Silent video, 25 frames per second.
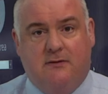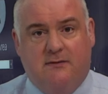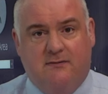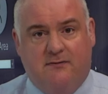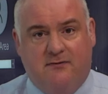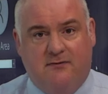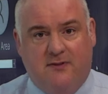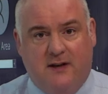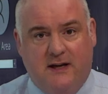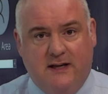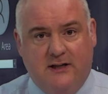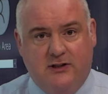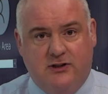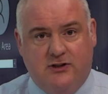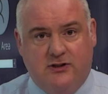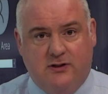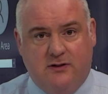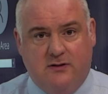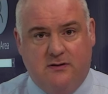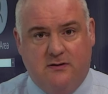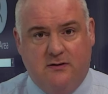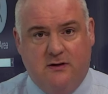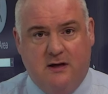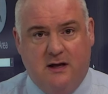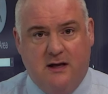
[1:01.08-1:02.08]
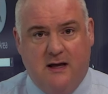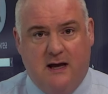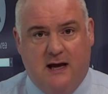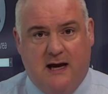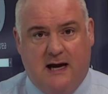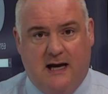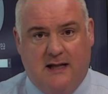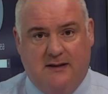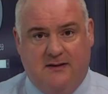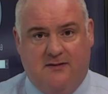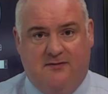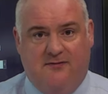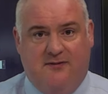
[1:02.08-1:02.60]
inflation
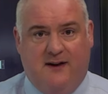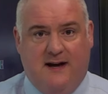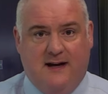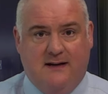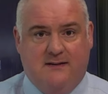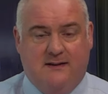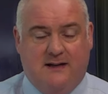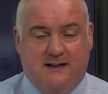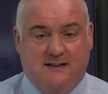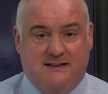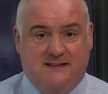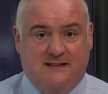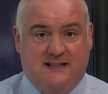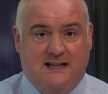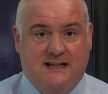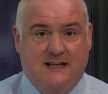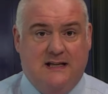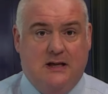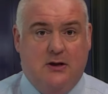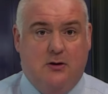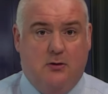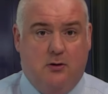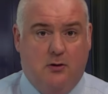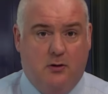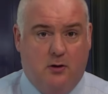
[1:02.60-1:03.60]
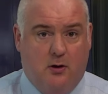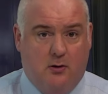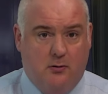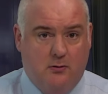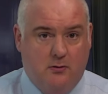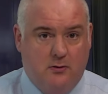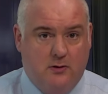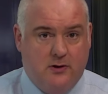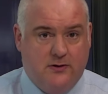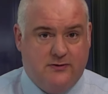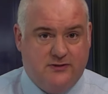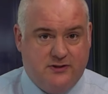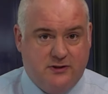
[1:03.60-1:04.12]
and the fact that it's taking
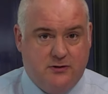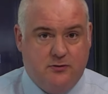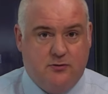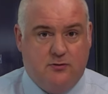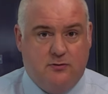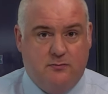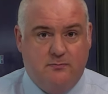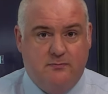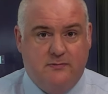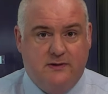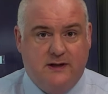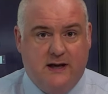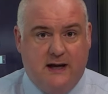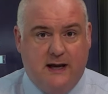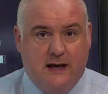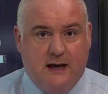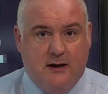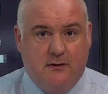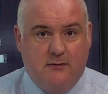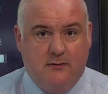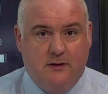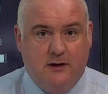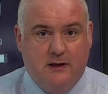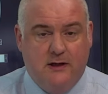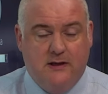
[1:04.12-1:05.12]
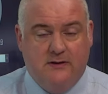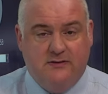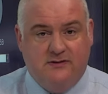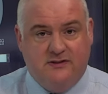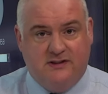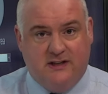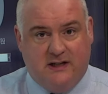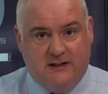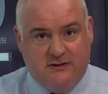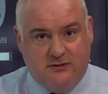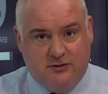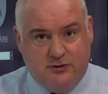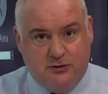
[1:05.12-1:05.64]
longer to come down to
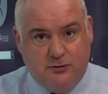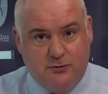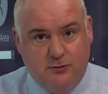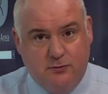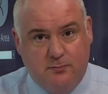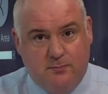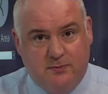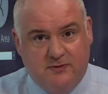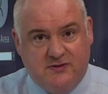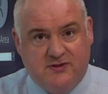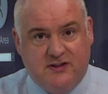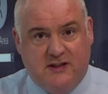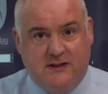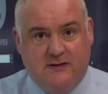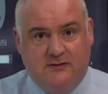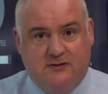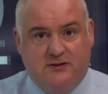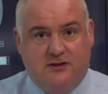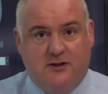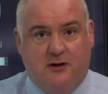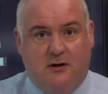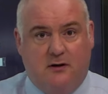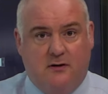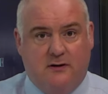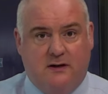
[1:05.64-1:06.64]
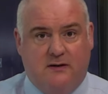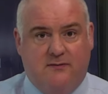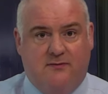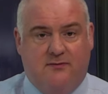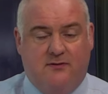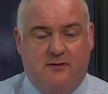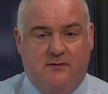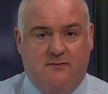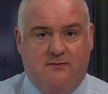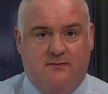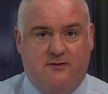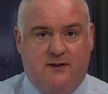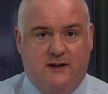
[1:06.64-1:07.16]
that 2% target for
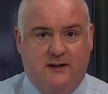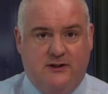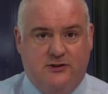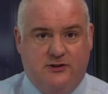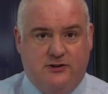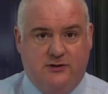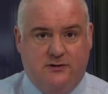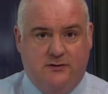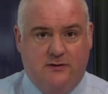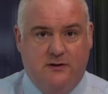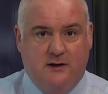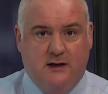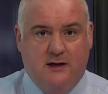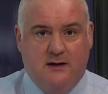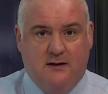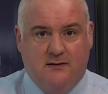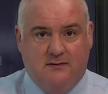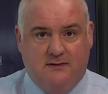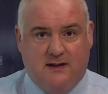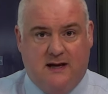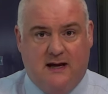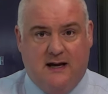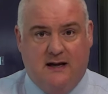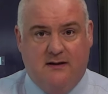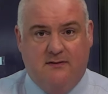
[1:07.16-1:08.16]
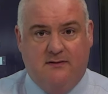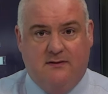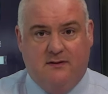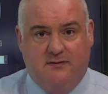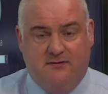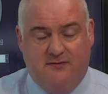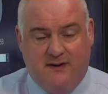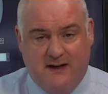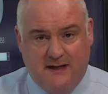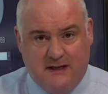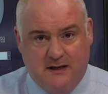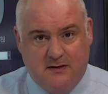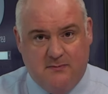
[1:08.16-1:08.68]
inflation that the
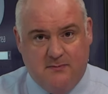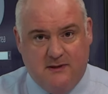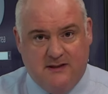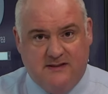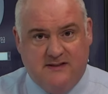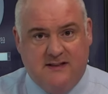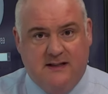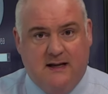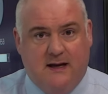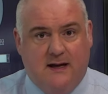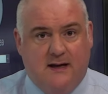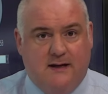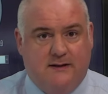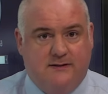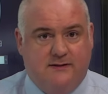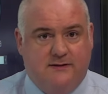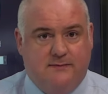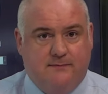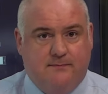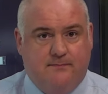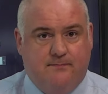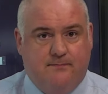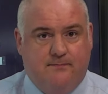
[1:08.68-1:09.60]
Fed committee has?